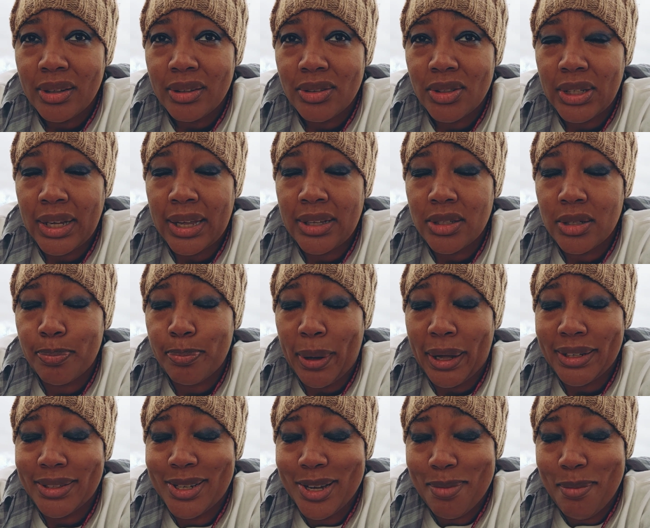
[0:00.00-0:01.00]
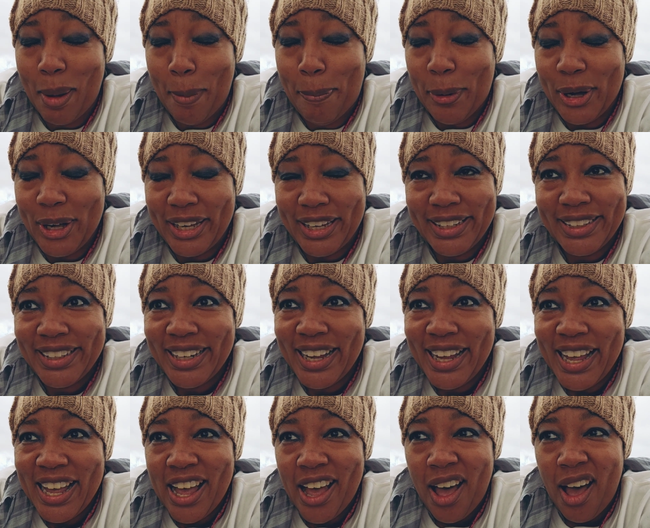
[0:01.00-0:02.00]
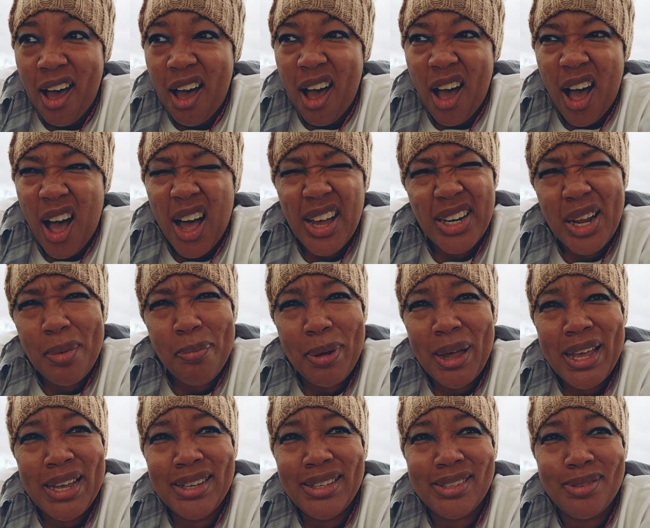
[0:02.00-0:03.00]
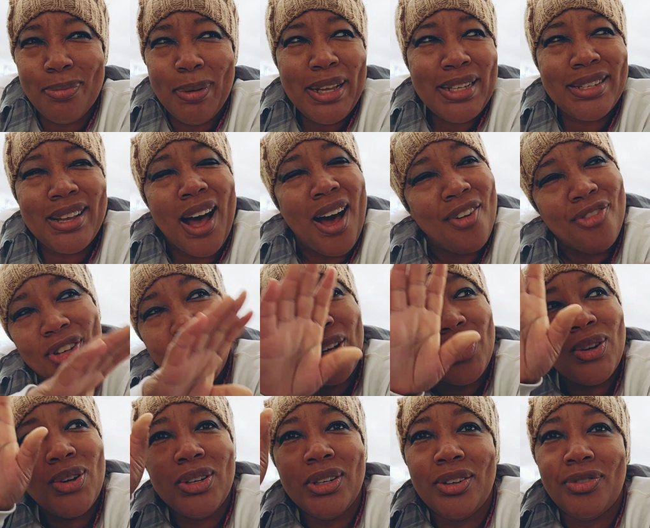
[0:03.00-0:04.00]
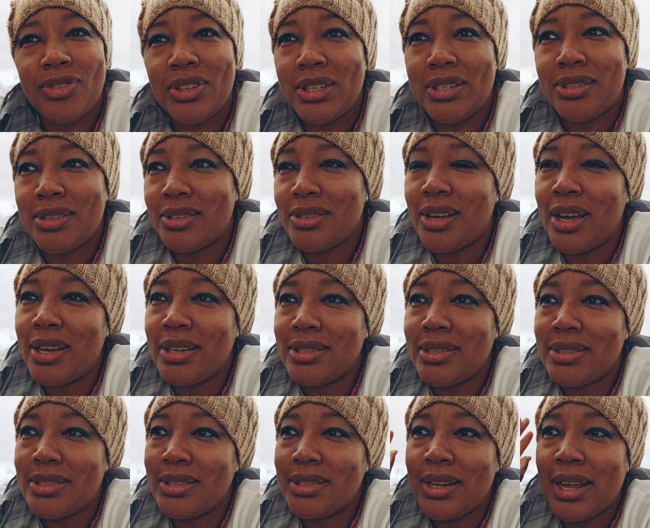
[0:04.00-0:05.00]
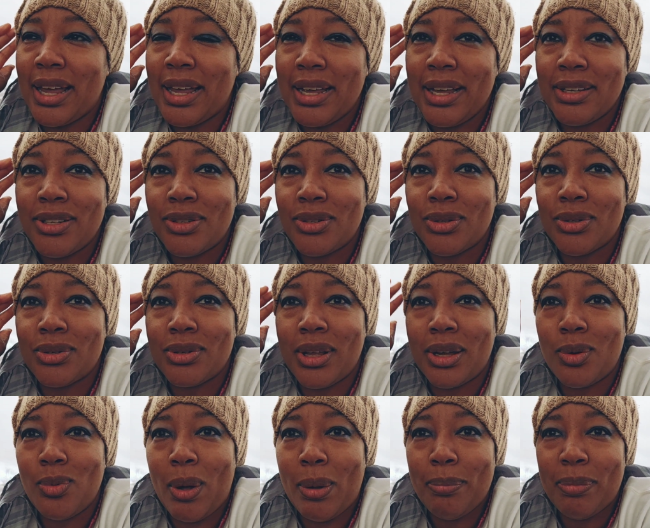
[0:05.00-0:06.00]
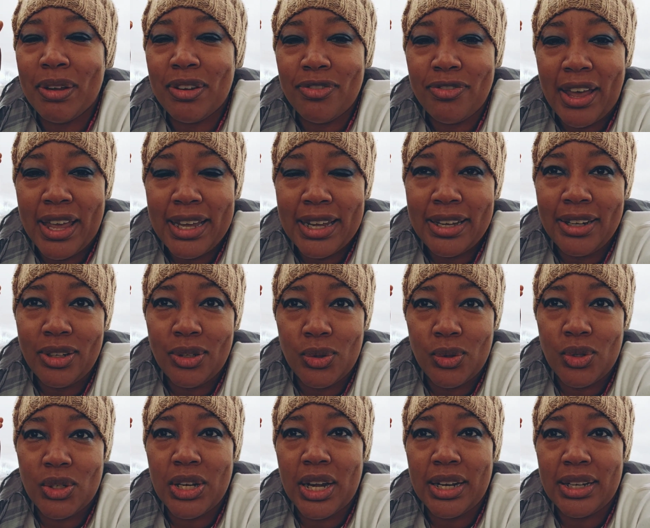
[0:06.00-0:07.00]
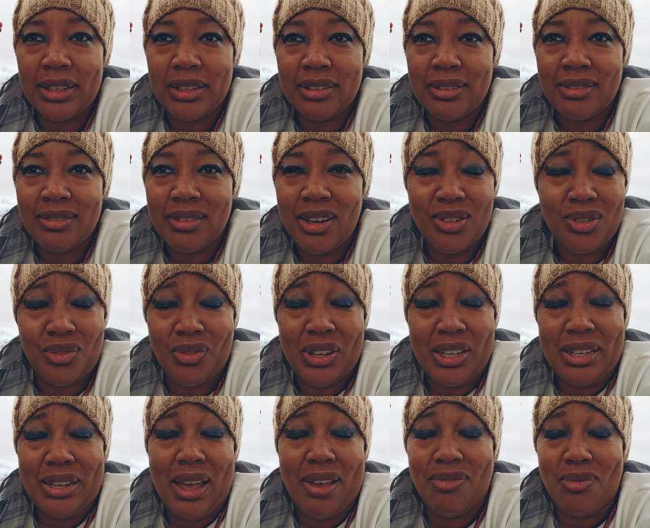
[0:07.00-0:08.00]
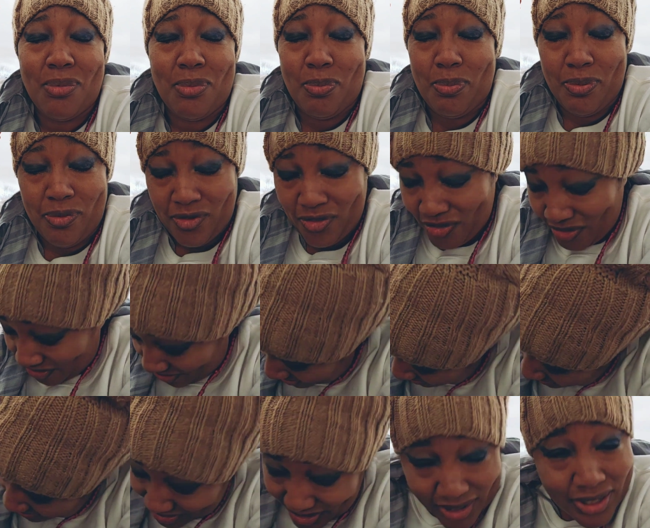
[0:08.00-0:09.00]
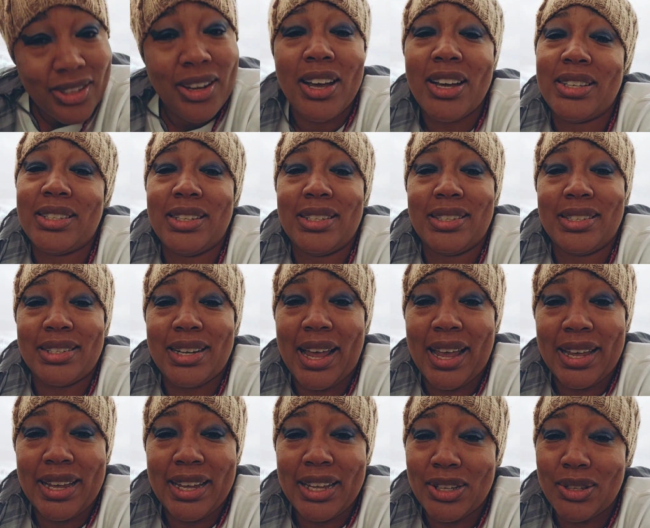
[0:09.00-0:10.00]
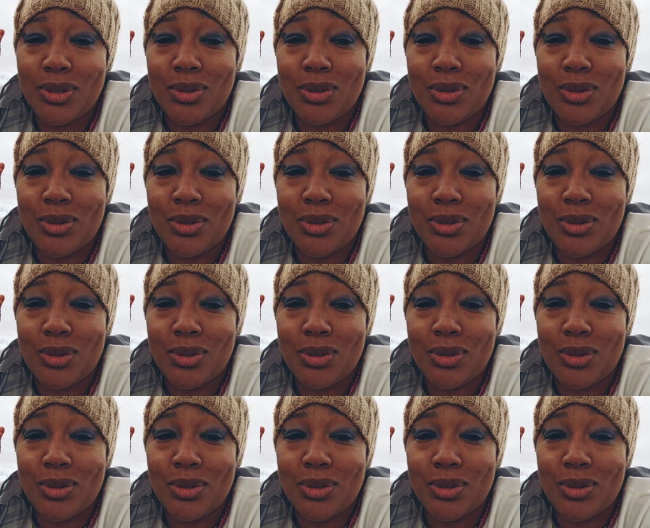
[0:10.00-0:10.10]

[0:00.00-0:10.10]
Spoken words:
to get back to my point, I don't buy into, basically, I think all of this society today, it's just like one big fake illusion. I just think society today,